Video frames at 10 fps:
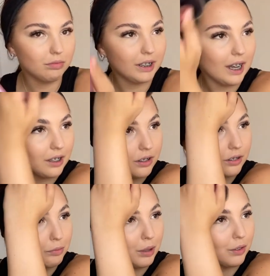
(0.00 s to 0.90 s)

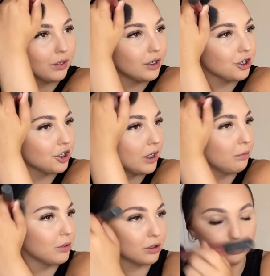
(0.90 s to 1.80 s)
end of my
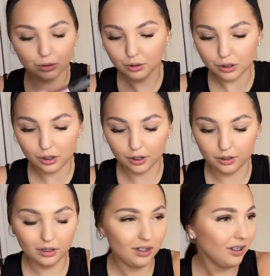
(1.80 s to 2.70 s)
friendship with someone to
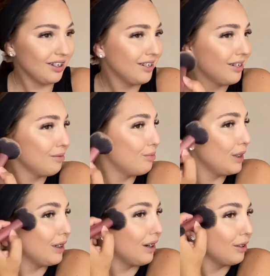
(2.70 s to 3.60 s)
go
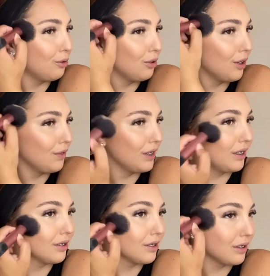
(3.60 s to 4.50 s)
be like all over
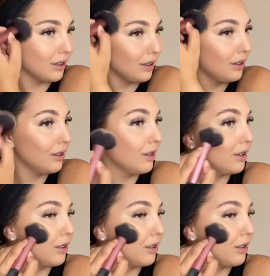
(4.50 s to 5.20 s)
the internet.